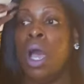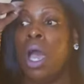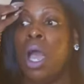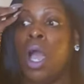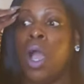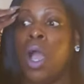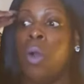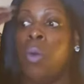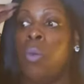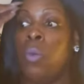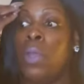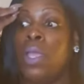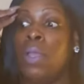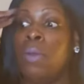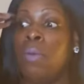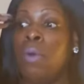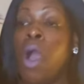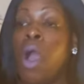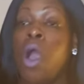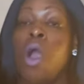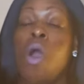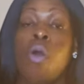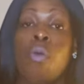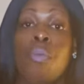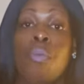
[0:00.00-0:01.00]

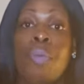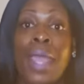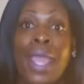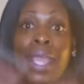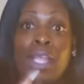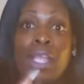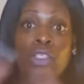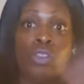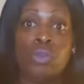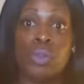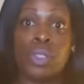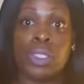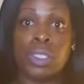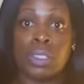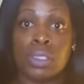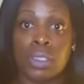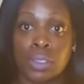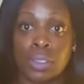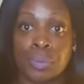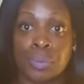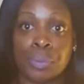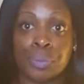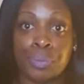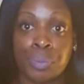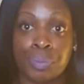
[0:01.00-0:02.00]

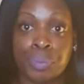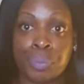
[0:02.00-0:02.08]
Patrons.